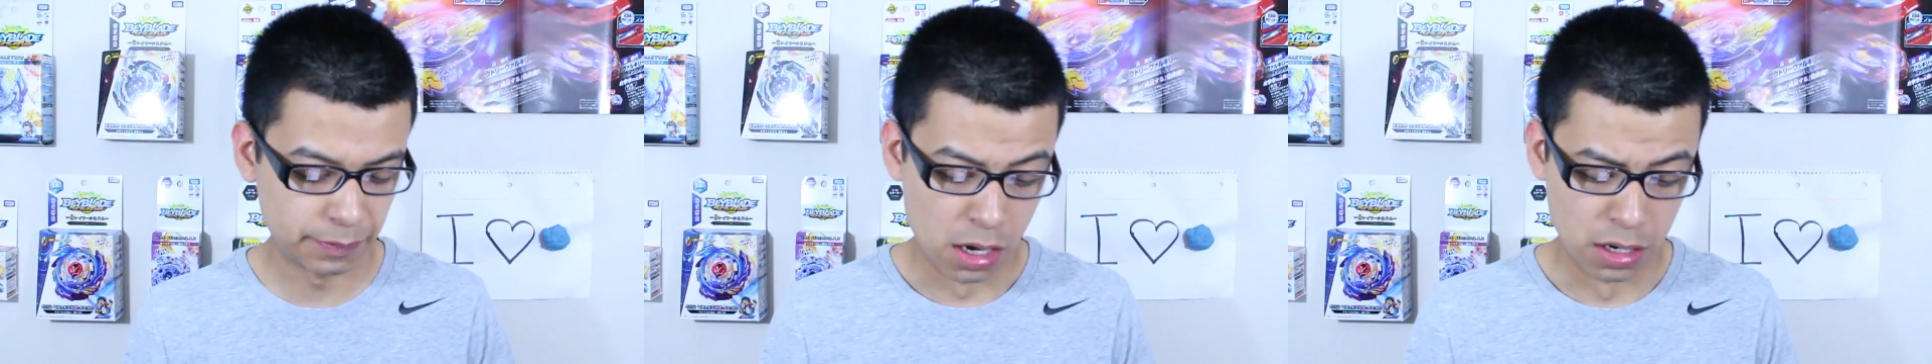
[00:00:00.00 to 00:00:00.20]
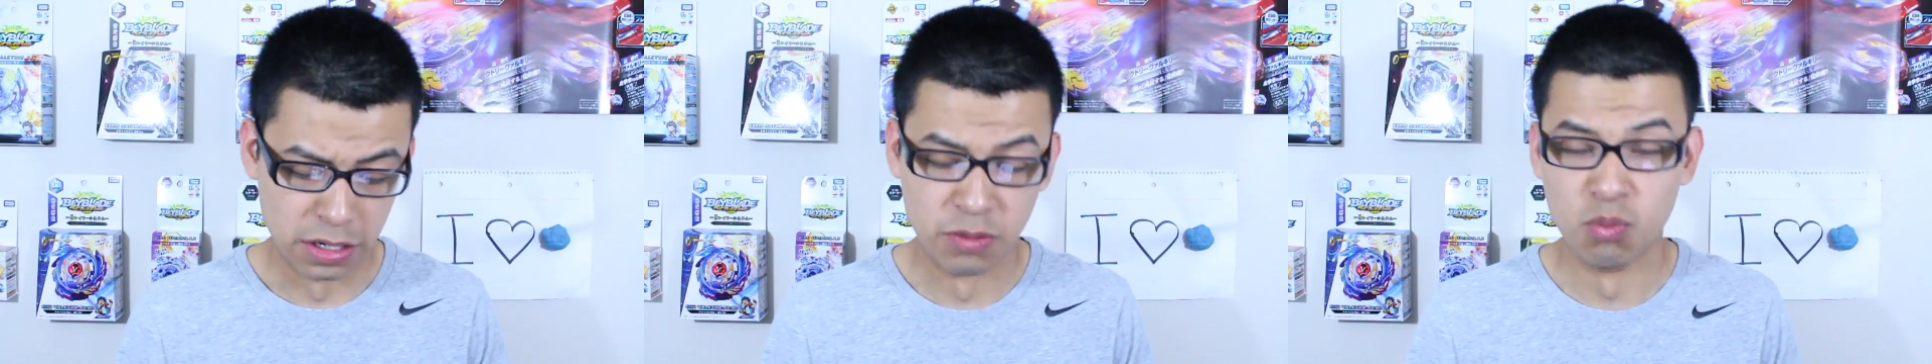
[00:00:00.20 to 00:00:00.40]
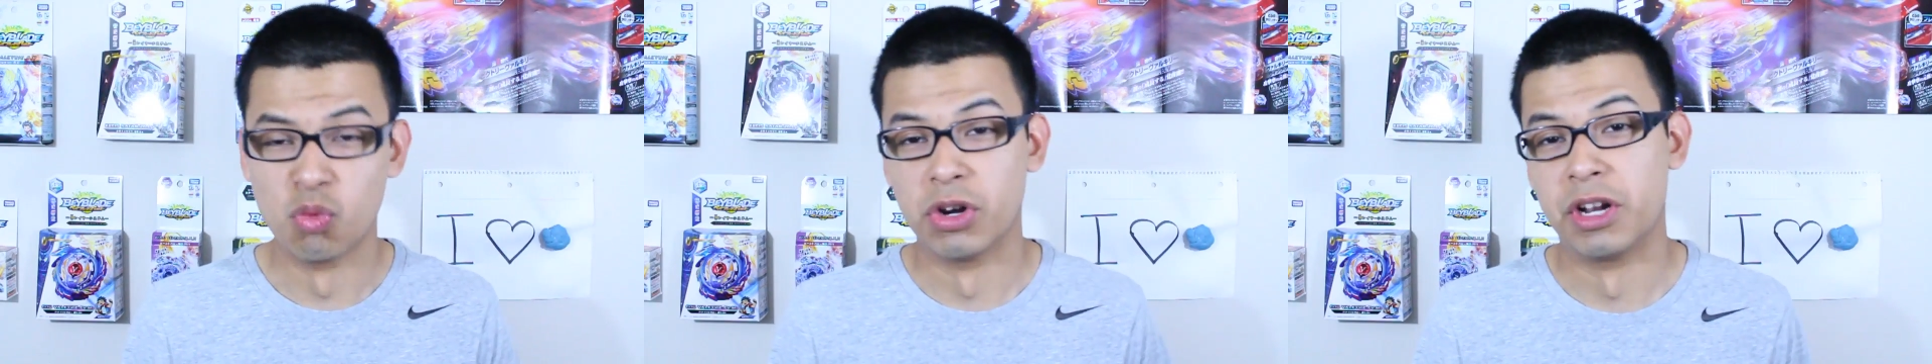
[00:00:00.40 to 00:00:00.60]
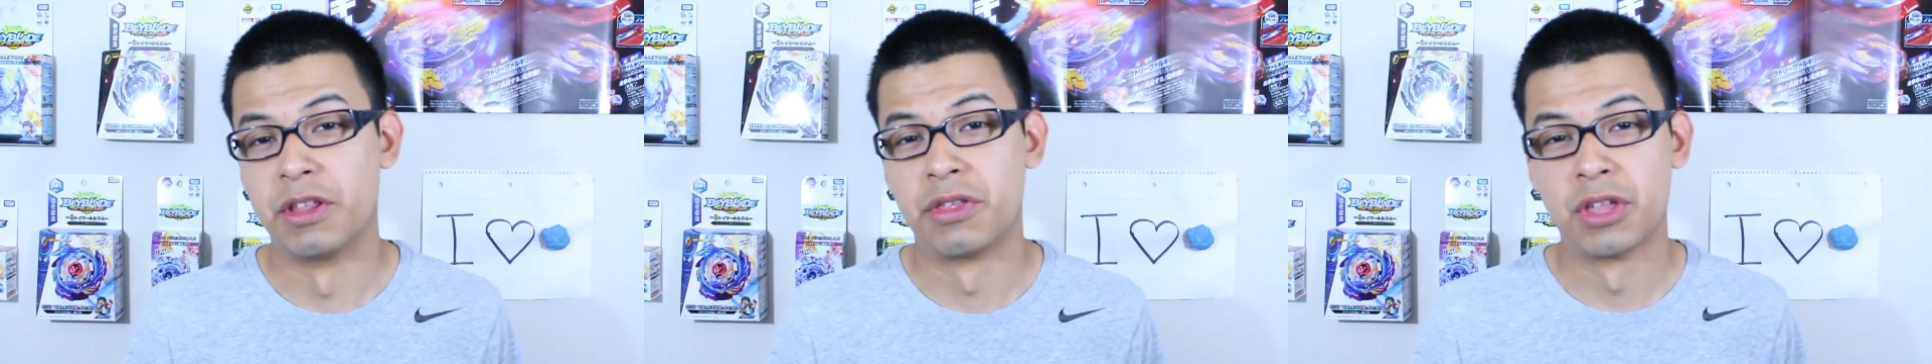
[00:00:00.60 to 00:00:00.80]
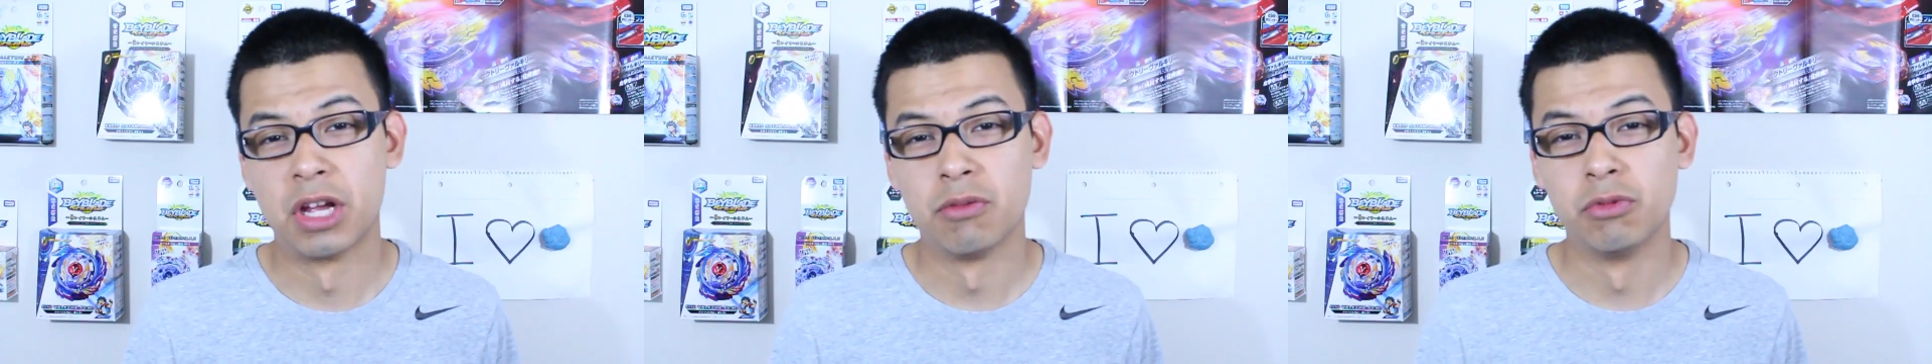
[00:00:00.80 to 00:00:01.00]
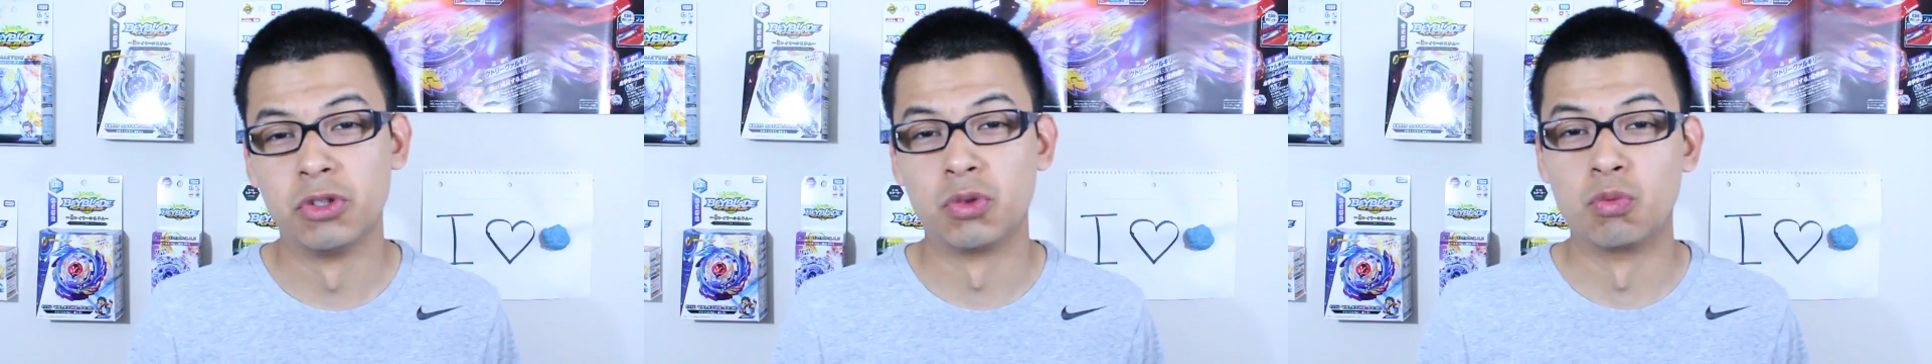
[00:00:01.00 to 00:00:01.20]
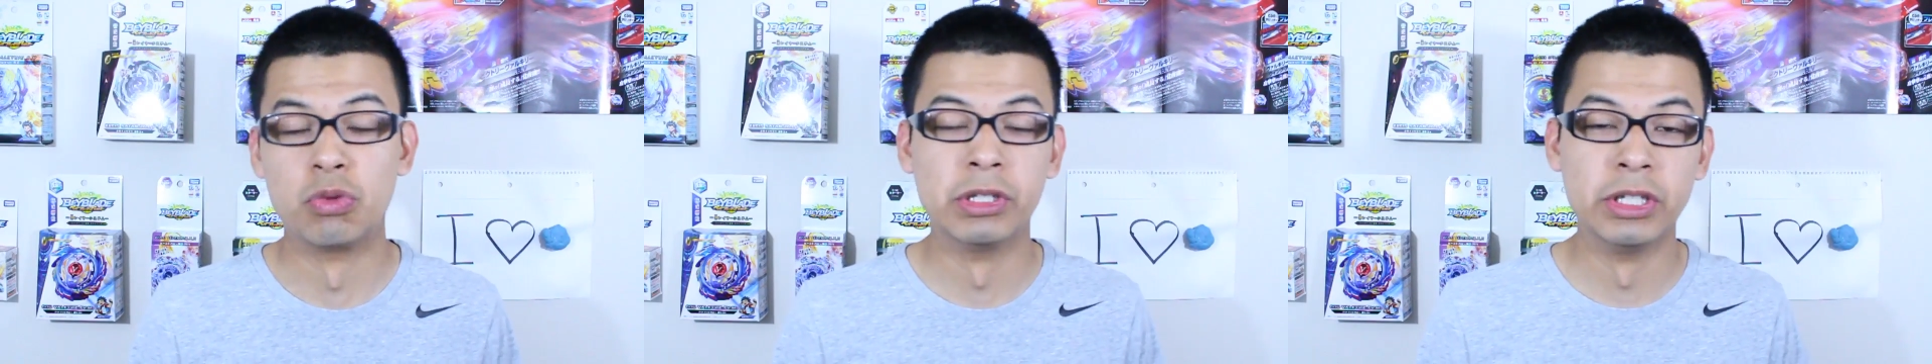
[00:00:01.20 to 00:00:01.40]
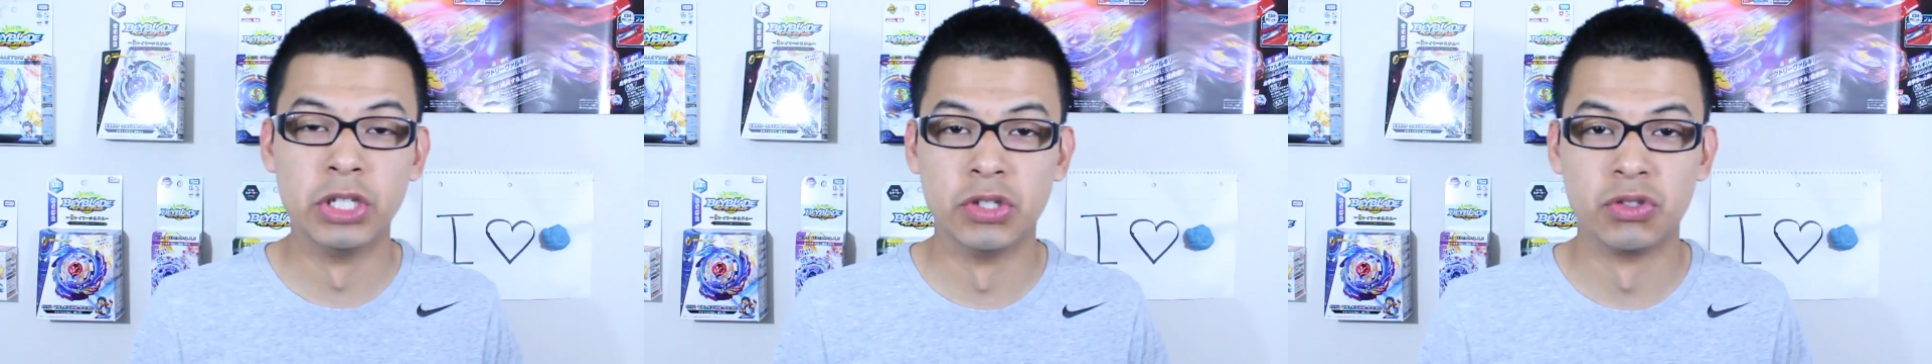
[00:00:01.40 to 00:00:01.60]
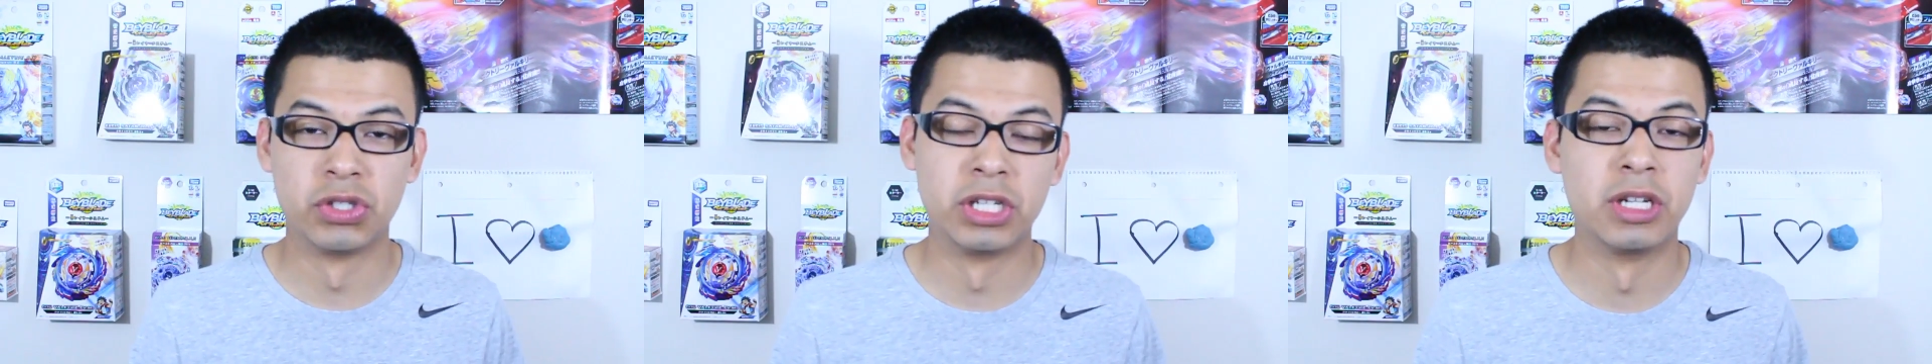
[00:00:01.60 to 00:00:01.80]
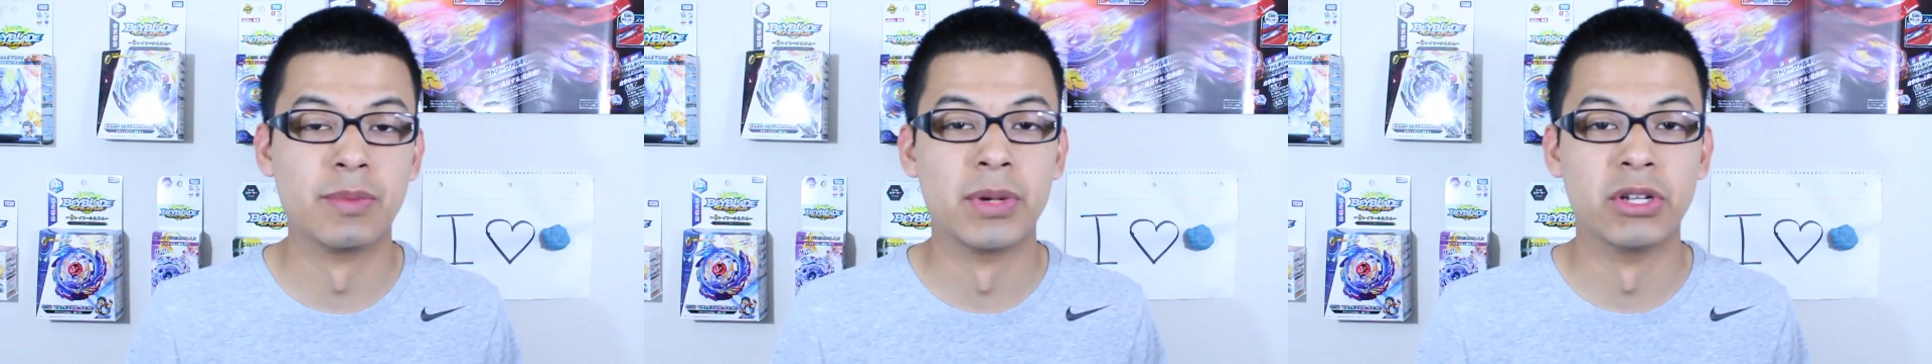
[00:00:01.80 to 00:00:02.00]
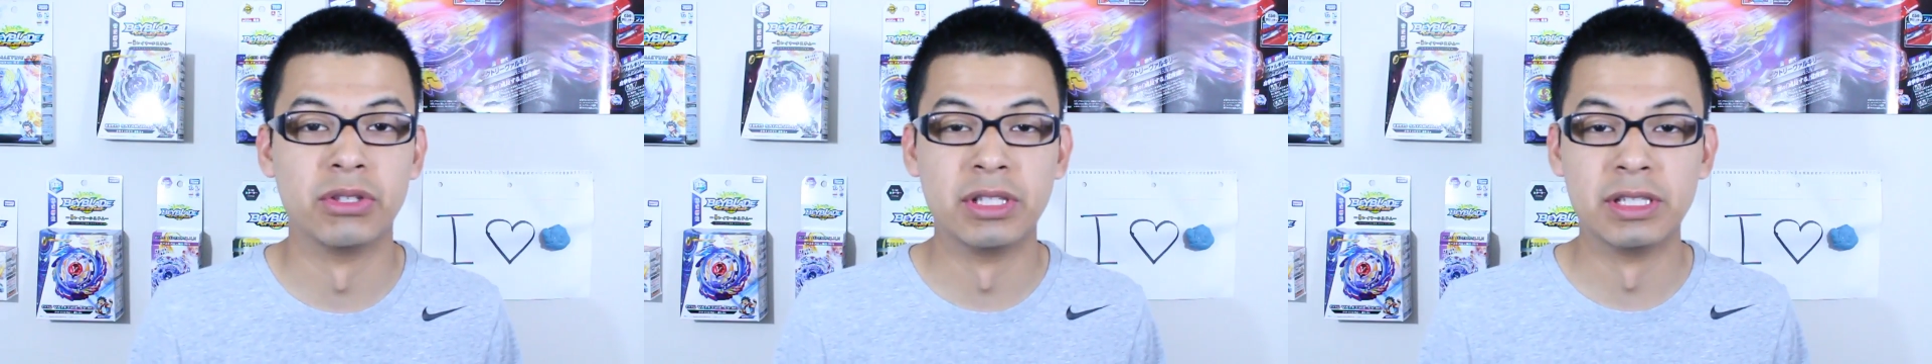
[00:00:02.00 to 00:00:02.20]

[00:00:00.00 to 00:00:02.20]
And then what I thought was really interesting about